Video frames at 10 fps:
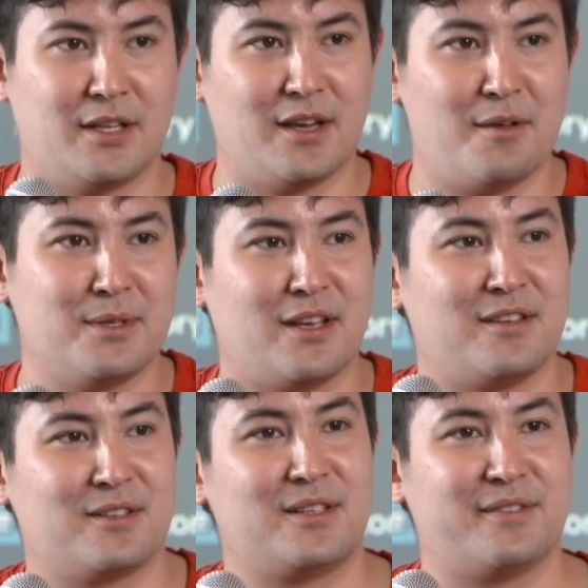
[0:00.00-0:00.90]
I
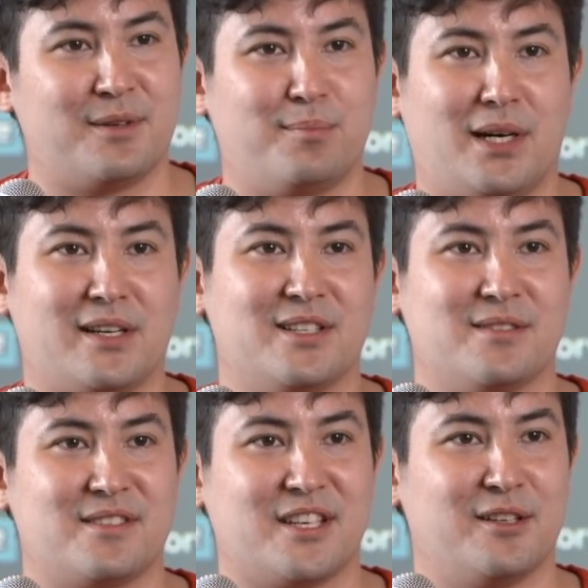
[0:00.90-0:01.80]
think there are different buckets
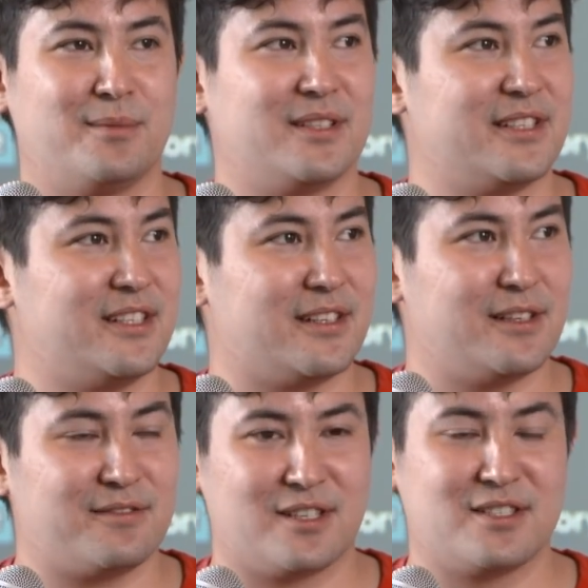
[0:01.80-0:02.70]
of scalability,
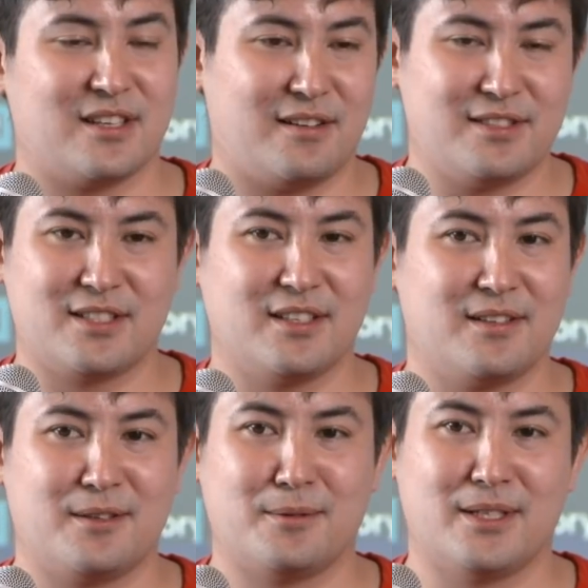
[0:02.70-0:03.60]
right? First, obviously,
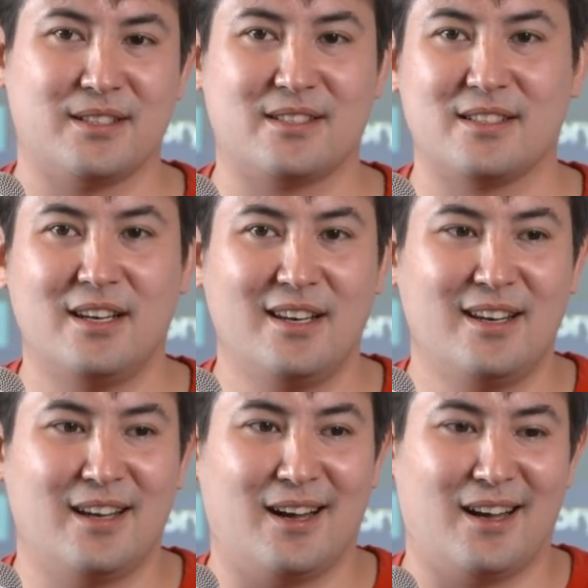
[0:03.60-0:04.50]
there was
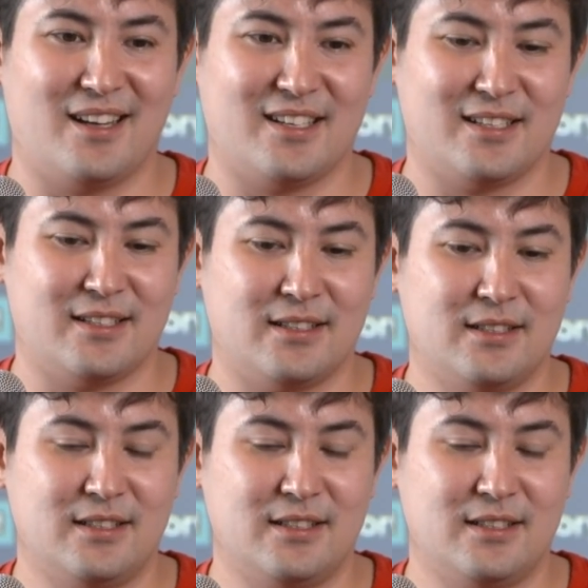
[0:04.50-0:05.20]
like